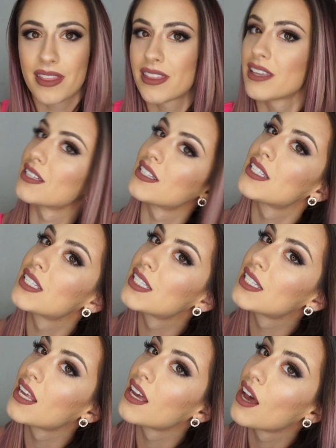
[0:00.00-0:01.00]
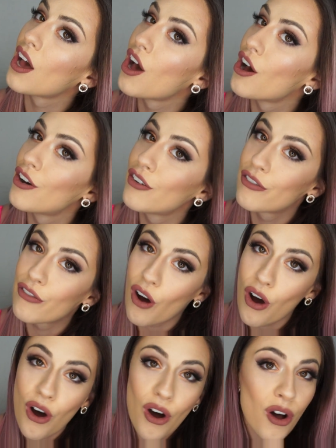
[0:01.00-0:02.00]
this
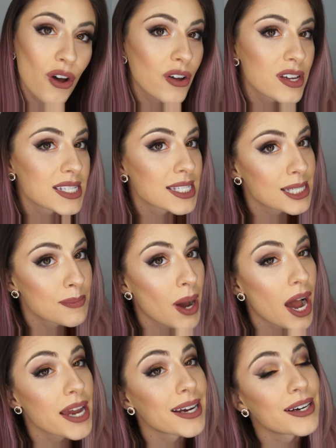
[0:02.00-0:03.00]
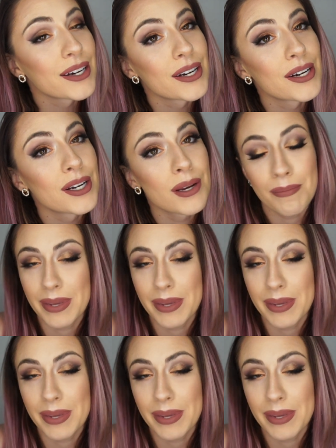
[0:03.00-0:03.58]
fall inspired